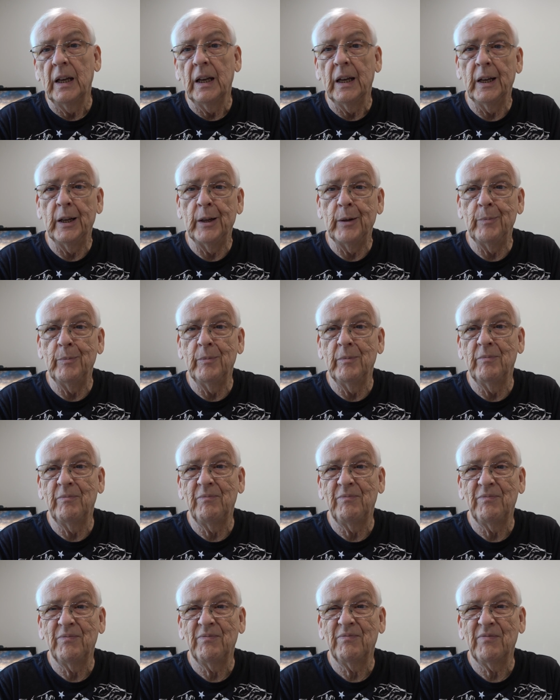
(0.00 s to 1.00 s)

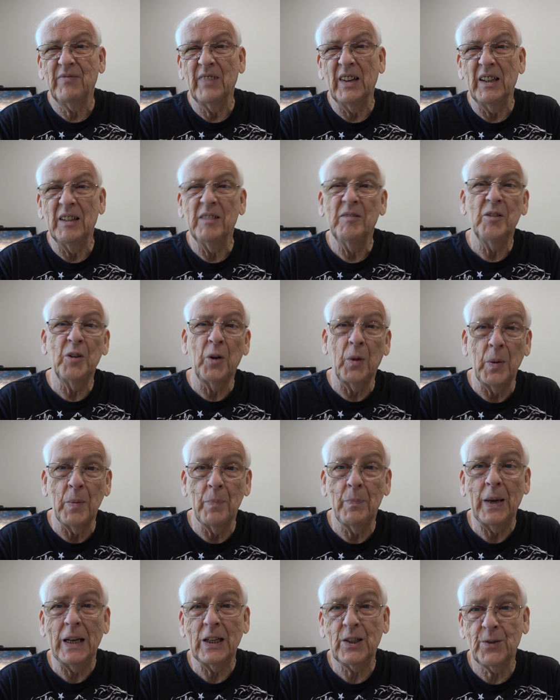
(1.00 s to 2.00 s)
Um, not the
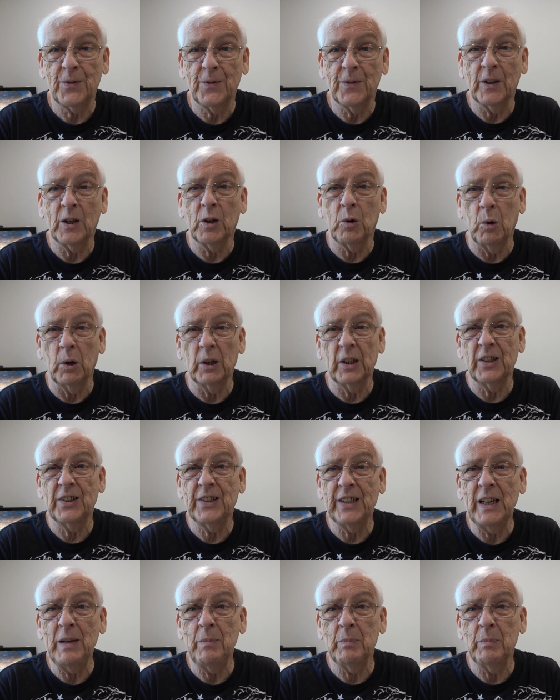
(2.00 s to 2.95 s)
best for quality,